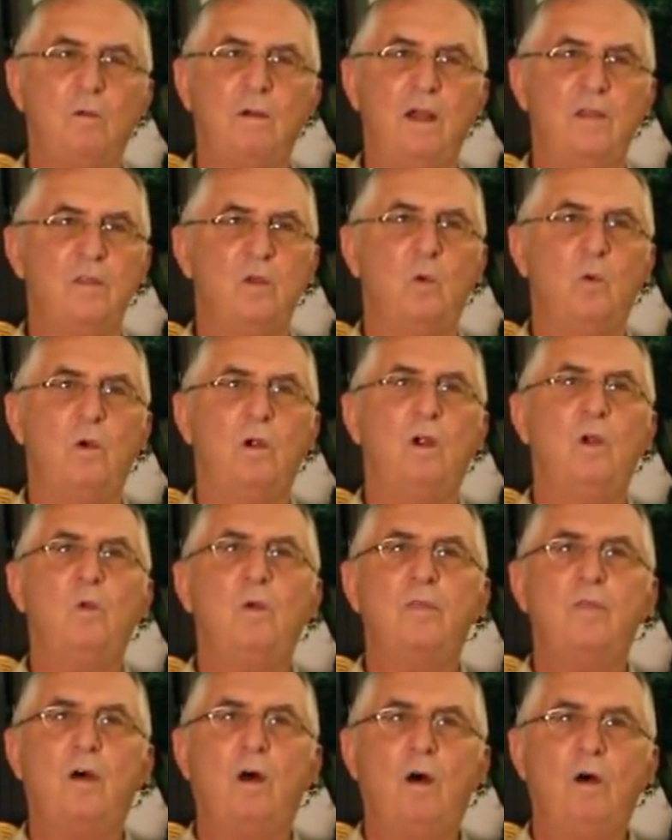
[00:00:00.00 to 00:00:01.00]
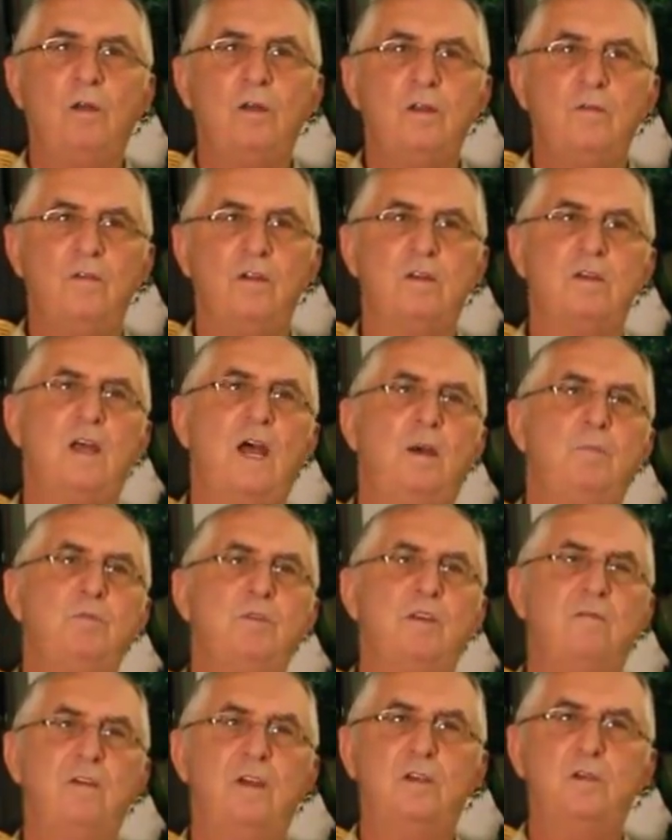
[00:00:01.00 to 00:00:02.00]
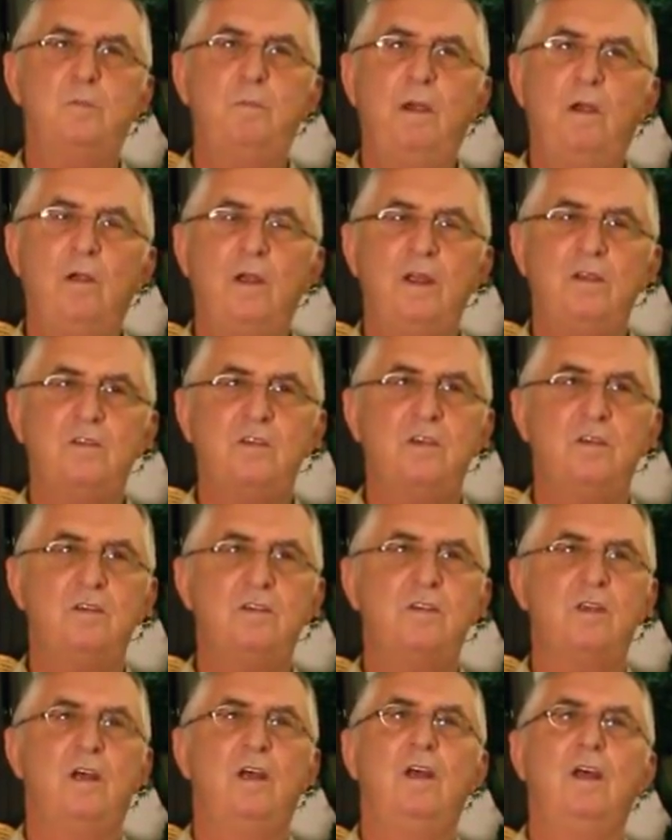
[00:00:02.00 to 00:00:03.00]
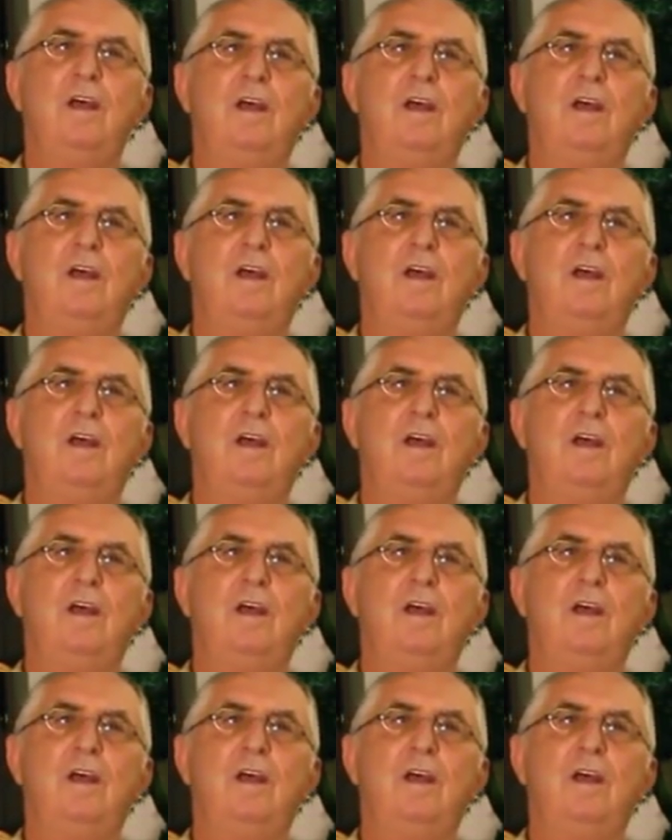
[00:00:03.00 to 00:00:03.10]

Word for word: around the world with all different types of experiences.